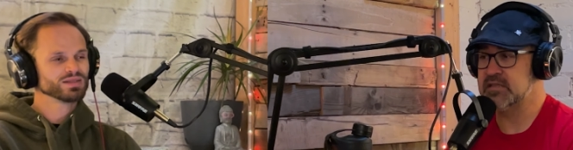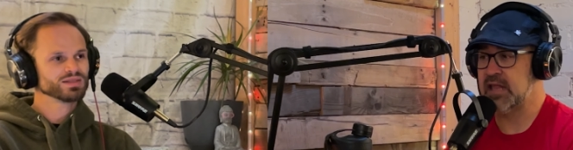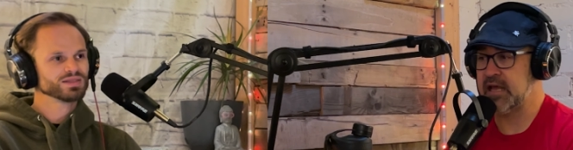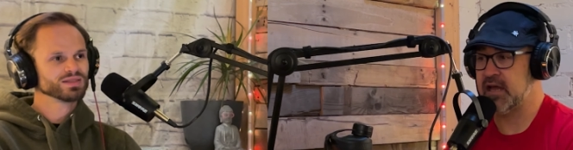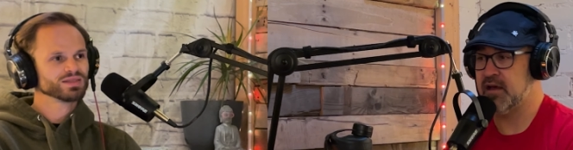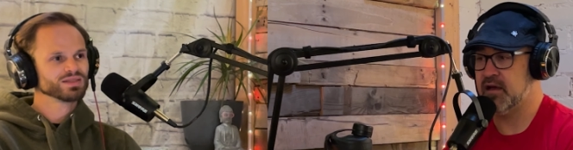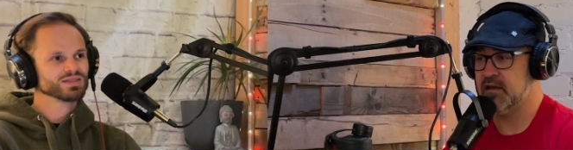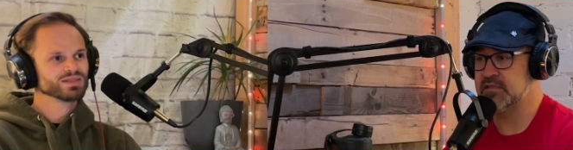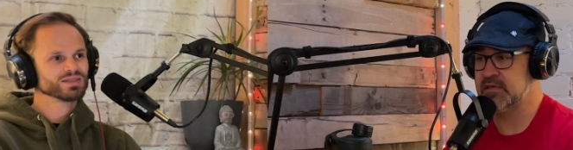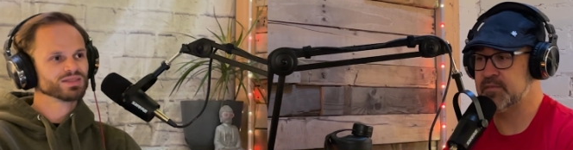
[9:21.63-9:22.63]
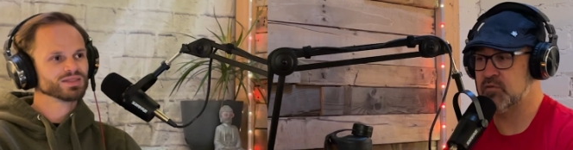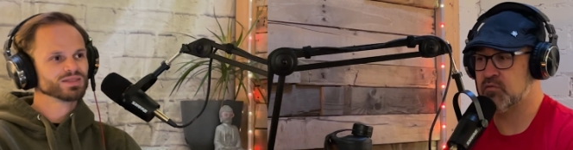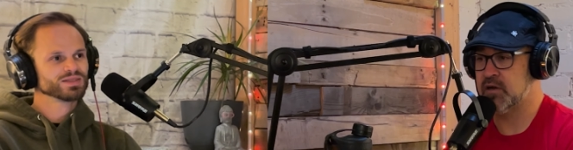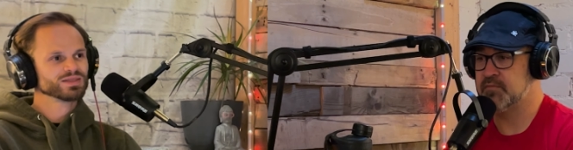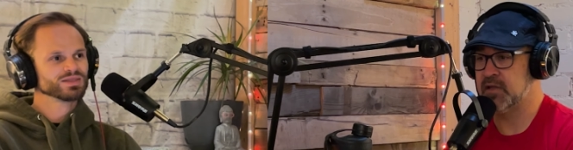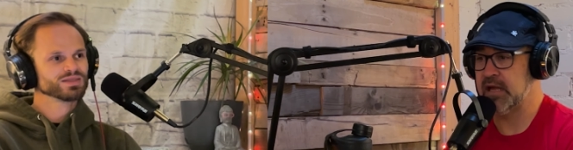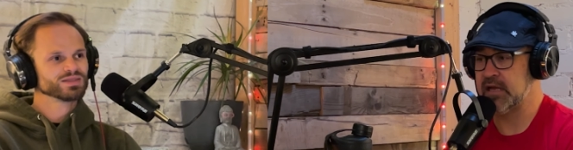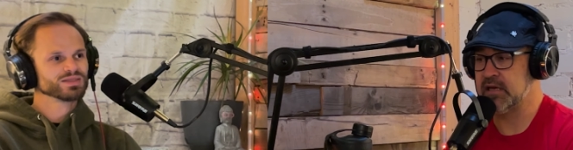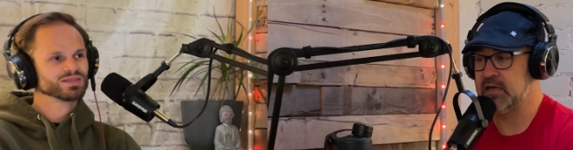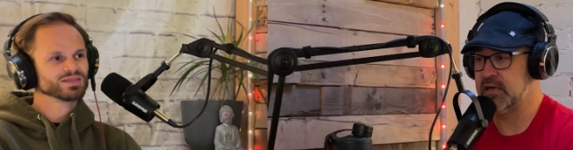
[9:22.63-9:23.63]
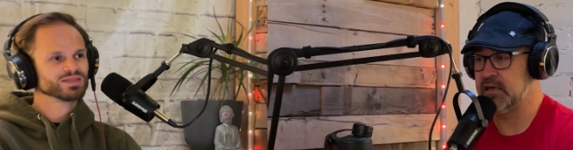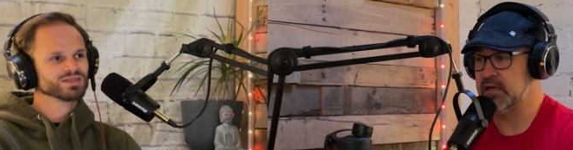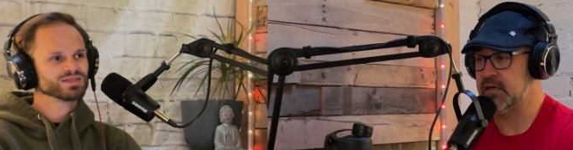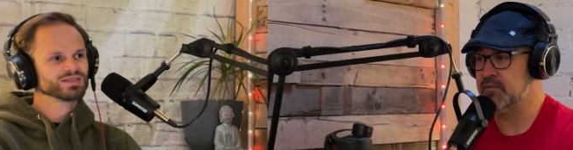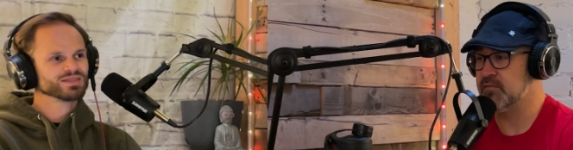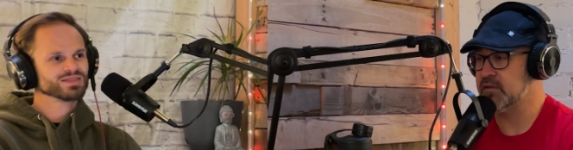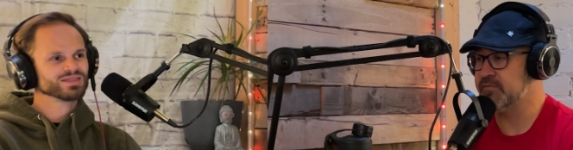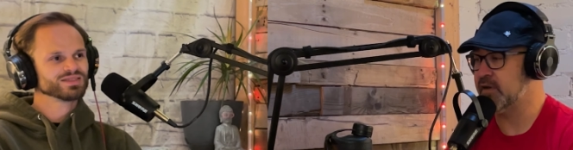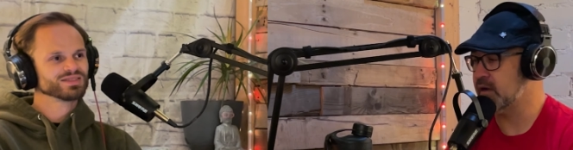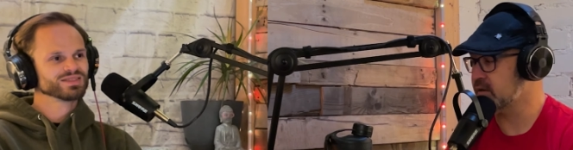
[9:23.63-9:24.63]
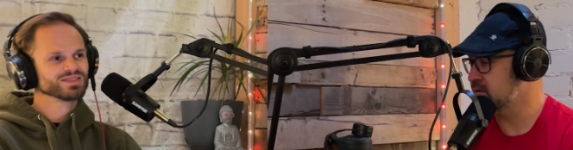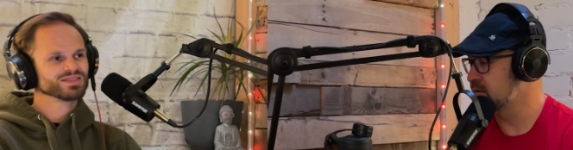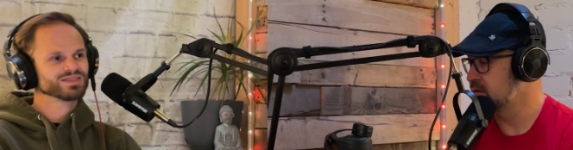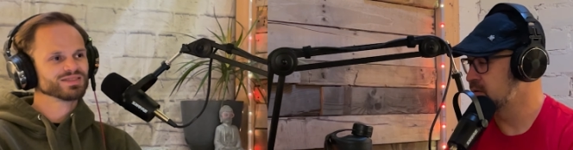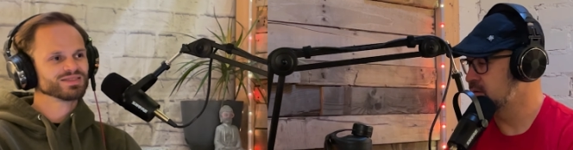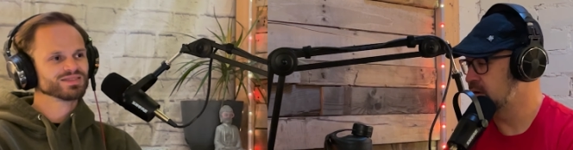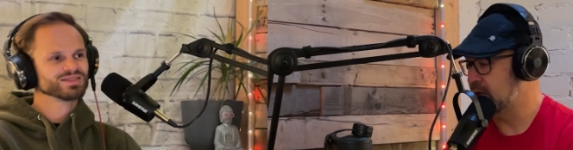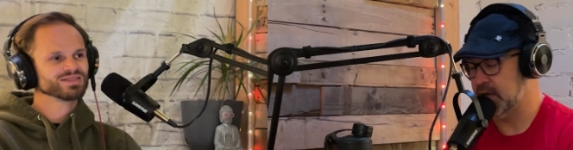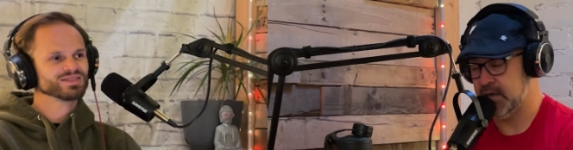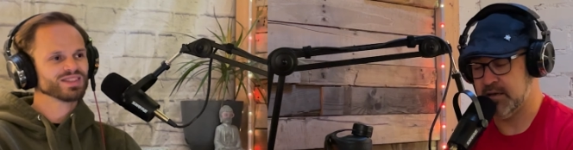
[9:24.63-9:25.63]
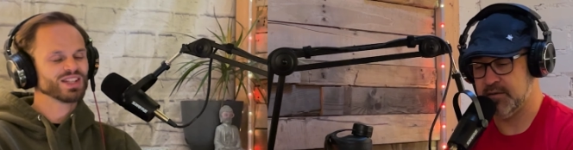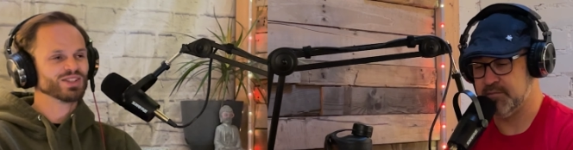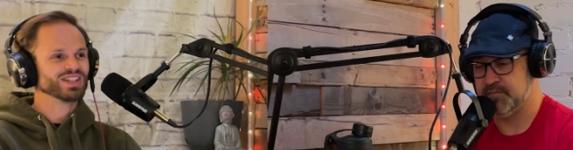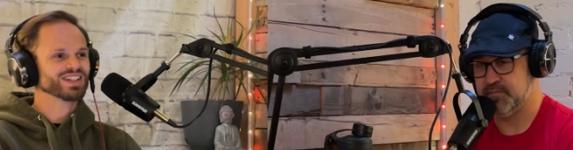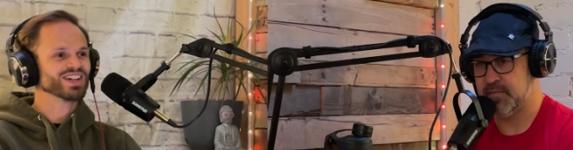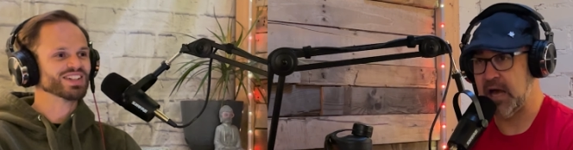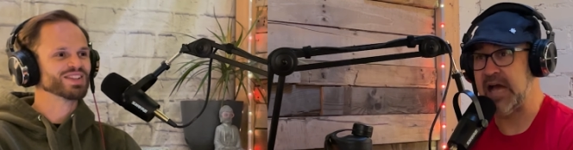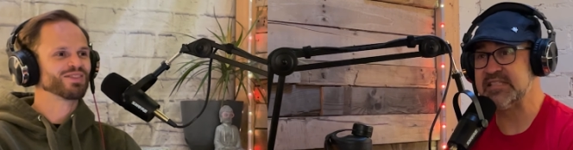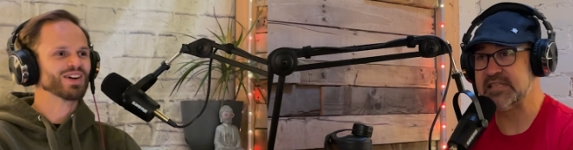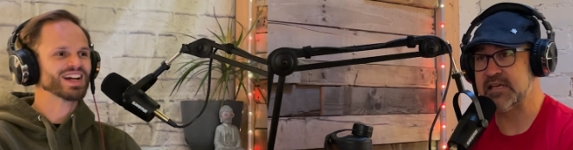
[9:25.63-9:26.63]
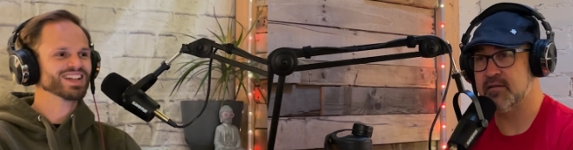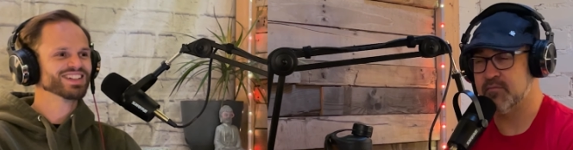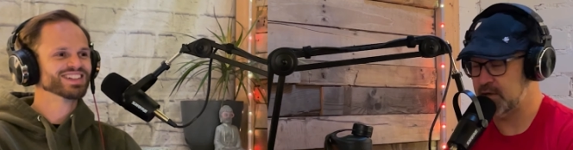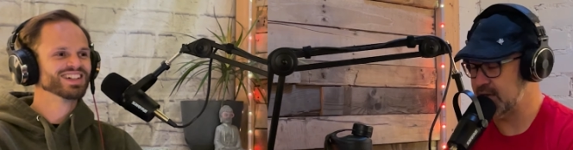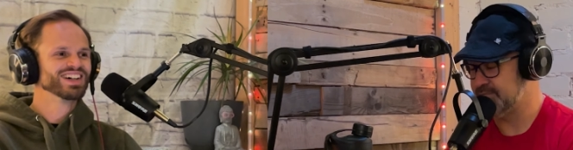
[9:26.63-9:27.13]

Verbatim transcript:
Speaker 1: like a, uh, uh, somebody rubbed like uh, what the fuck? Um, Their dick on your forehead. Well,